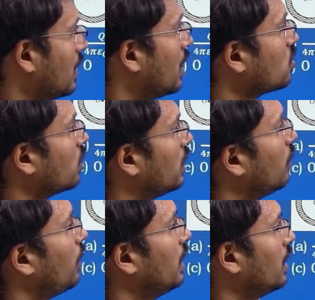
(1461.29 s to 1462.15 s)
So
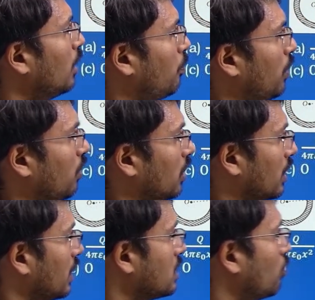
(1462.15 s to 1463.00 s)
in that particular
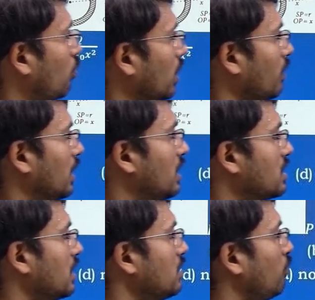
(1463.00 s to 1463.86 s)
case, whatever the
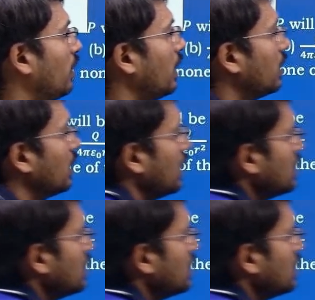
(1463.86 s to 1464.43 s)
distance we take, that is